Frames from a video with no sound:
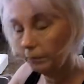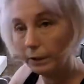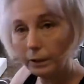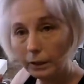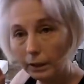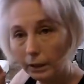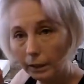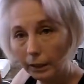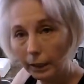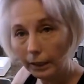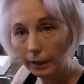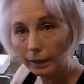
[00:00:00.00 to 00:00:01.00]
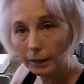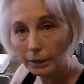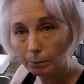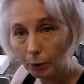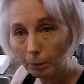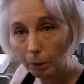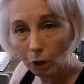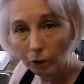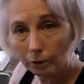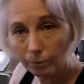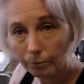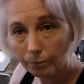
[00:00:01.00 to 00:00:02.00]
of it in a spray
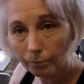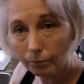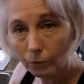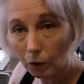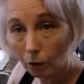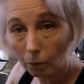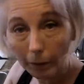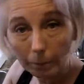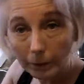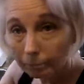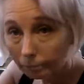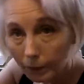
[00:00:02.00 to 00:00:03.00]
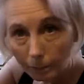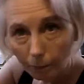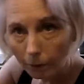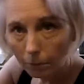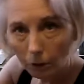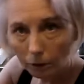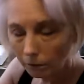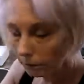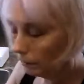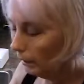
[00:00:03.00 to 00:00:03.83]
bottle, Dollarama spray bottle,